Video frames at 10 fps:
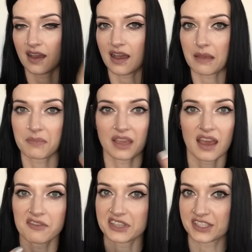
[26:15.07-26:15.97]
I'm
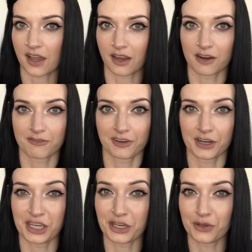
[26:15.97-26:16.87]
kind of a sucker for a
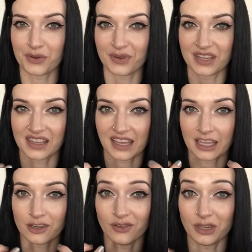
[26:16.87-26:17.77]
nude, like
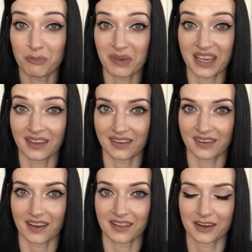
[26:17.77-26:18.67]
a nudie pink
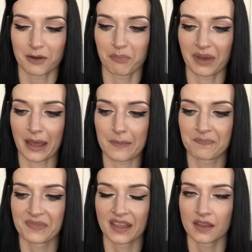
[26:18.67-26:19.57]
color, but
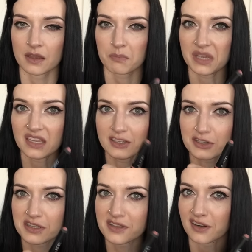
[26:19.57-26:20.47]
peach
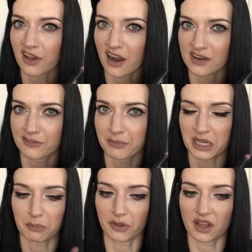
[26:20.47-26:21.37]
is a little hard for me
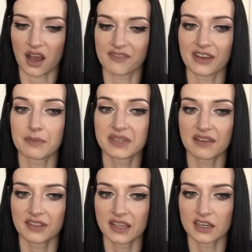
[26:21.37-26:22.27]
to pull off. I'm
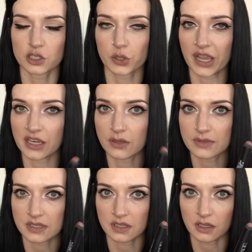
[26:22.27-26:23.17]
definitely going to try and use
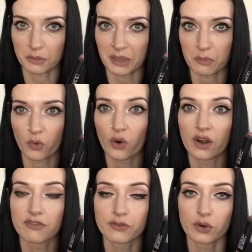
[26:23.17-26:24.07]
this a little bit
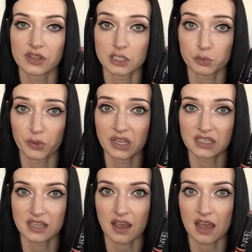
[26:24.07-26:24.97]
more for the
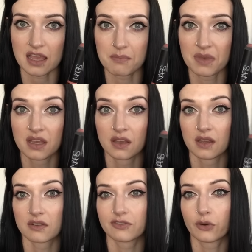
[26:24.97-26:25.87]
springtime
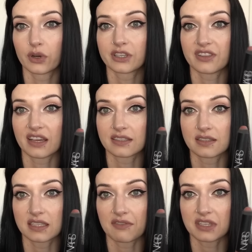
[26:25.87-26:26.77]
for
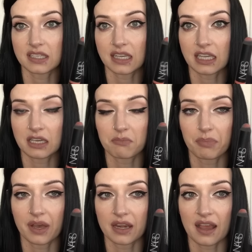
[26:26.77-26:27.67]
2017,
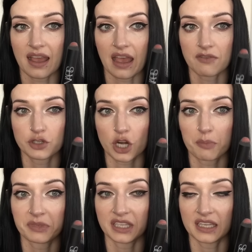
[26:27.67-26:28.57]
but I have
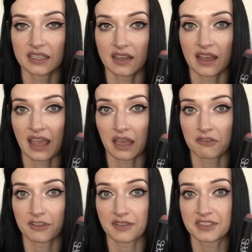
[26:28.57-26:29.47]
sharpened it a
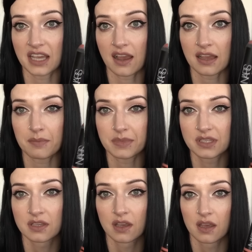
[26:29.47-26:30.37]
handful of times.